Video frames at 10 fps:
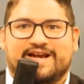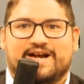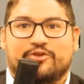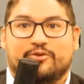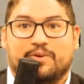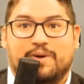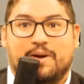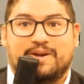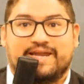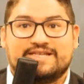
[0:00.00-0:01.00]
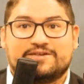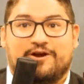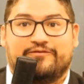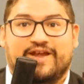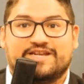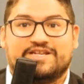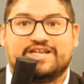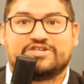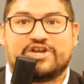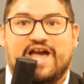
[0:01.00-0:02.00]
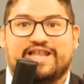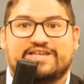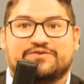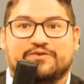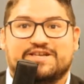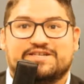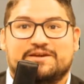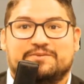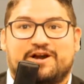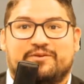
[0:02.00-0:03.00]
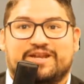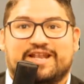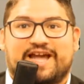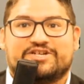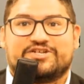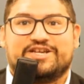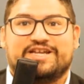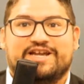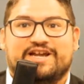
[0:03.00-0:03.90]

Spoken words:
The Republicans are facing a challenge for this upcoming election.